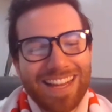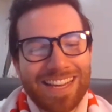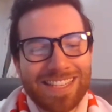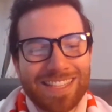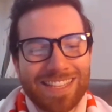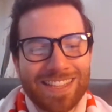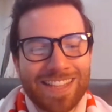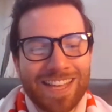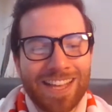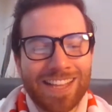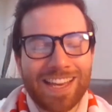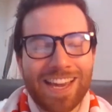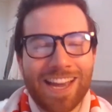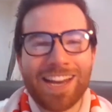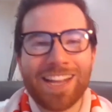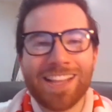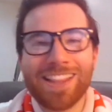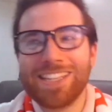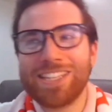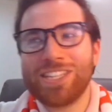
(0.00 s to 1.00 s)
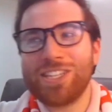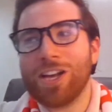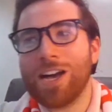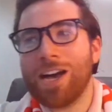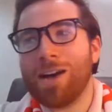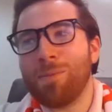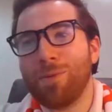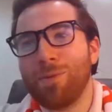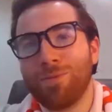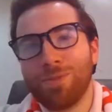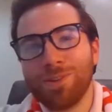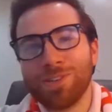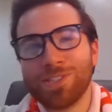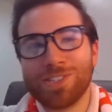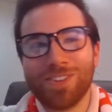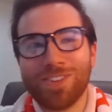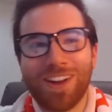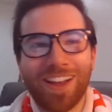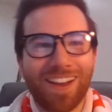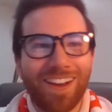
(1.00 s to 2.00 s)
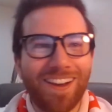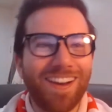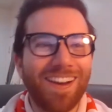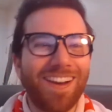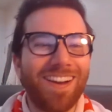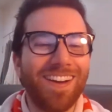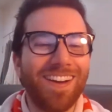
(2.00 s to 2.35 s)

isn't that kind of the job of the striker?